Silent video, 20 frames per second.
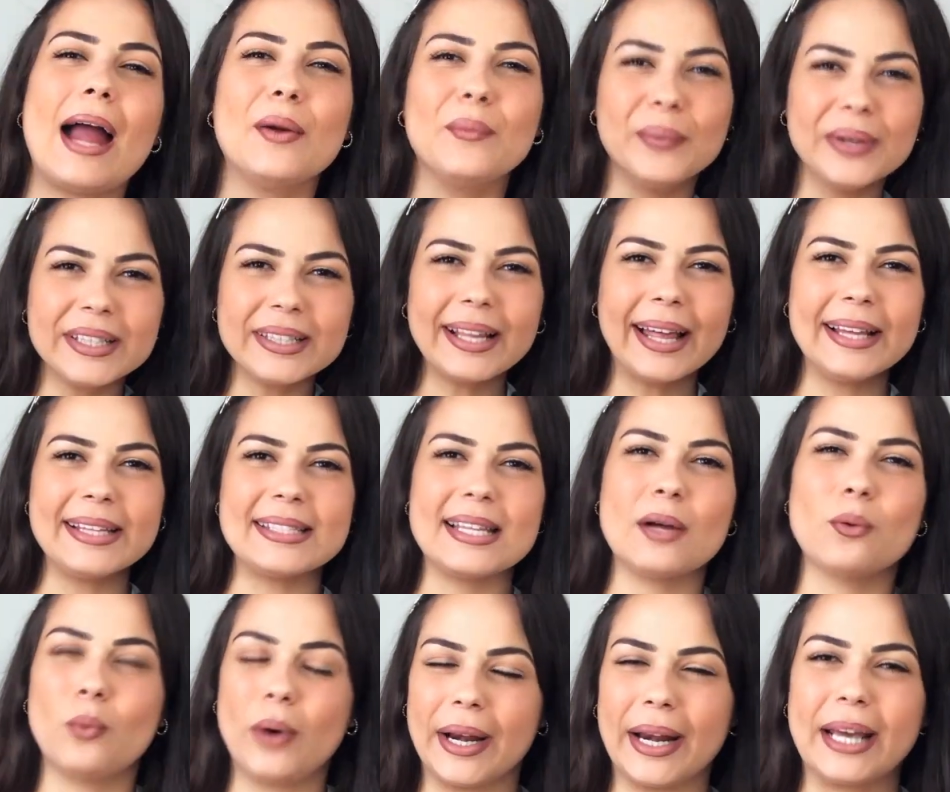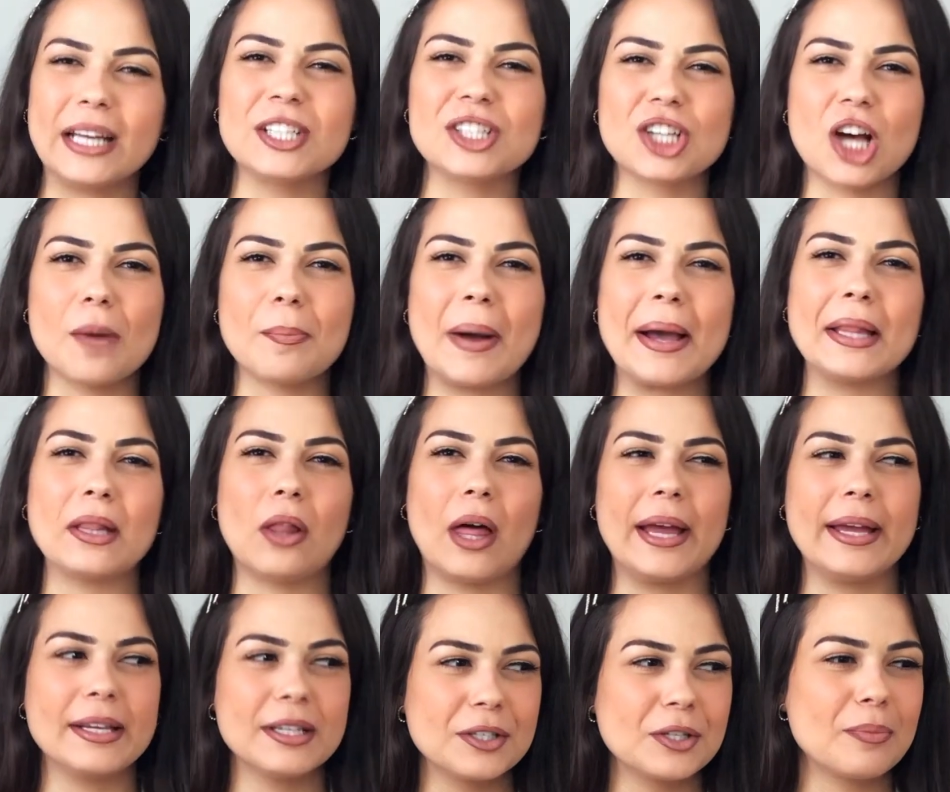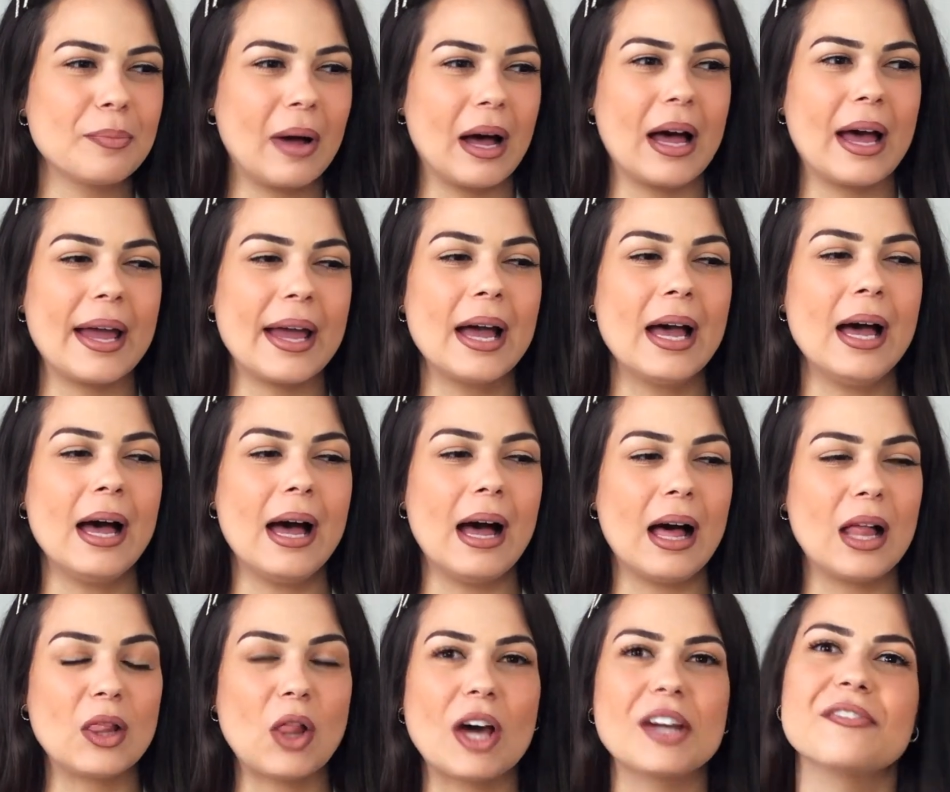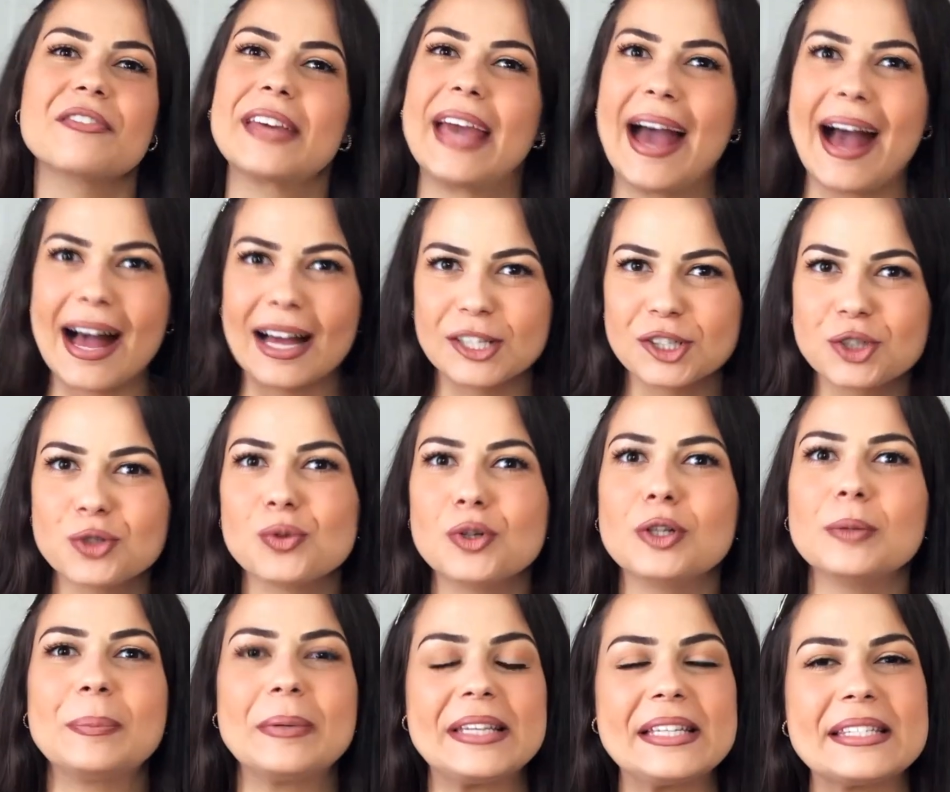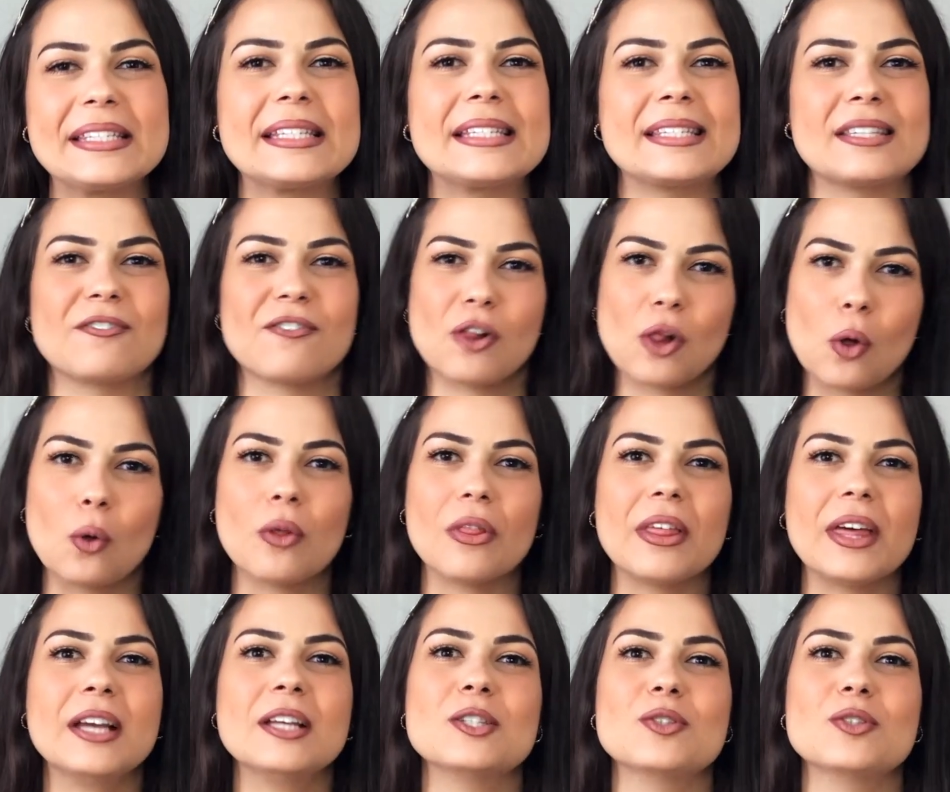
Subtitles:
realized that when I shop, I like to buy a lot of casual pieces of clothing.